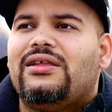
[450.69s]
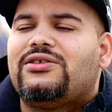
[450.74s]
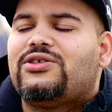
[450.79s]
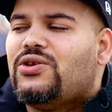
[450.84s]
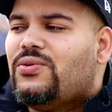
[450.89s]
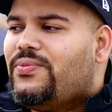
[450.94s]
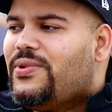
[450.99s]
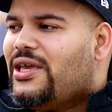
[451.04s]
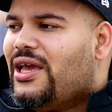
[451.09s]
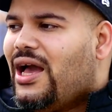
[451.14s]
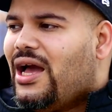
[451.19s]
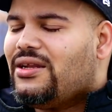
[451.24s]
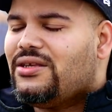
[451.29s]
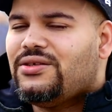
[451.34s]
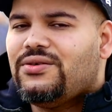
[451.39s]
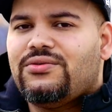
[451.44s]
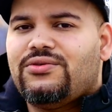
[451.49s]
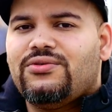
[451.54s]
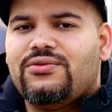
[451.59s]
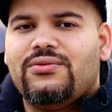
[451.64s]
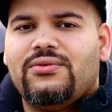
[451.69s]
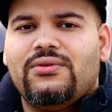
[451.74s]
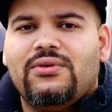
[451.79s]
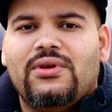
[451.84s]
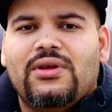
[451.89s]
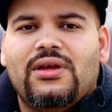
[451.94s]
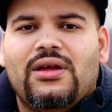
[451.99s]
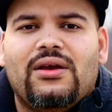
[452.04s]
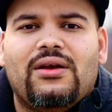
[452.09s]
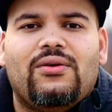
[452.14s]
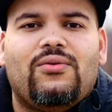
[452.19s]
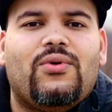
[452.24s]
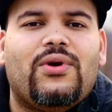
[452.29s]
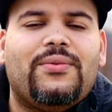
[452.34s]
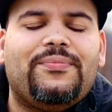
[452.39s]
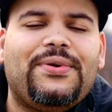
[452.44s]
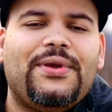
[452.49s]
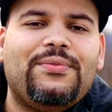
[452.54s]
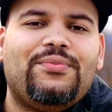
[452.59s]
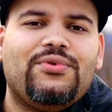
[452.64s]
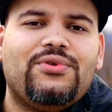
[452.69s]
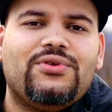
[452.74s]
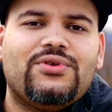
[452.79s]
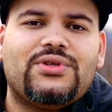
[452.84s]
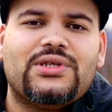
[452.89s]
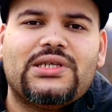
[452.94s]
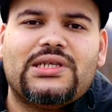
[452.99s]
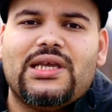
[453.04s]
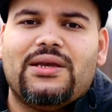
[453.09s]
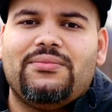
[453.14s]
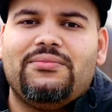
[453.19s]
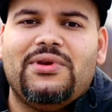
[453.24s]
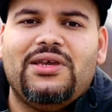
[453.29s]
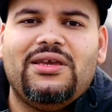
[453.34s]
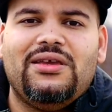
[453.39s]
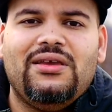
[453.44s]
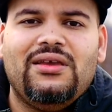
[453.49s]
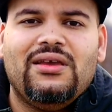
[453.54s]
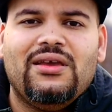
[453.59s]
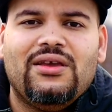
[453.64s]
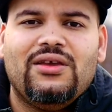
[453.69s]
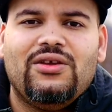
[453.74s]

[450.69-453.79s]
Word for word: To be honest with you, when people used to send me,